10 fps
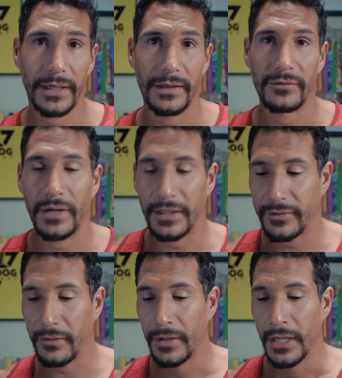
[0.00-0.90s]
is, right?
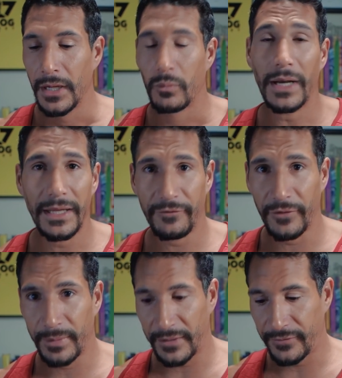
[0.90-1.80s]
So what I eat
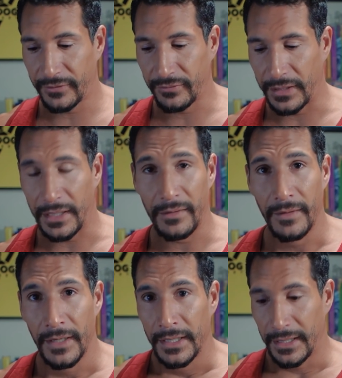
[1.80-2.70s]
for breakfast right
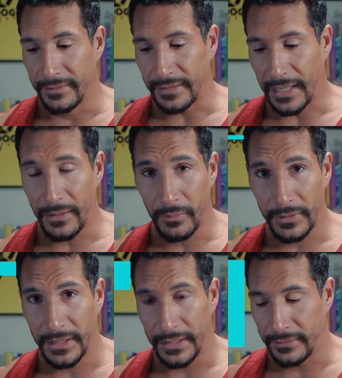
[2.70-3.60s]
now is I
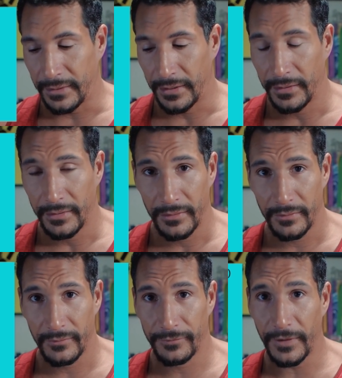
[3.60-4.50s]
will eat
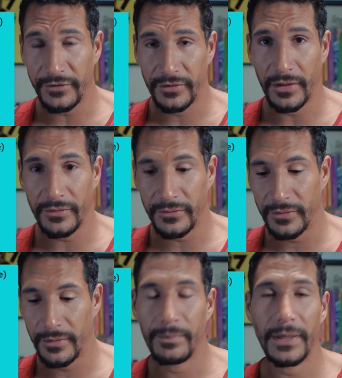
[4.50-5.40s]
French
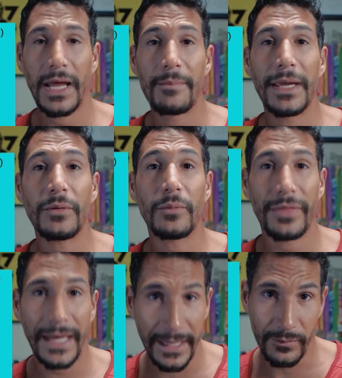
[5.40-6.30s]
toast, but I make it
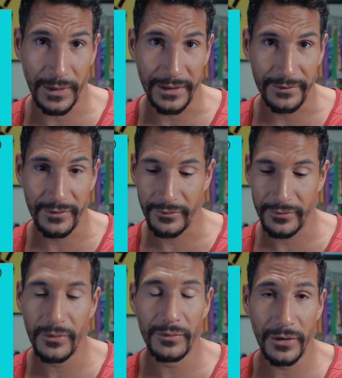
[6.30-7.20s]
with egg whites, so
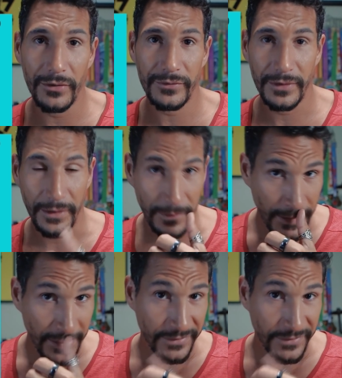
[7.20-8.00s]
there's no yolks in there.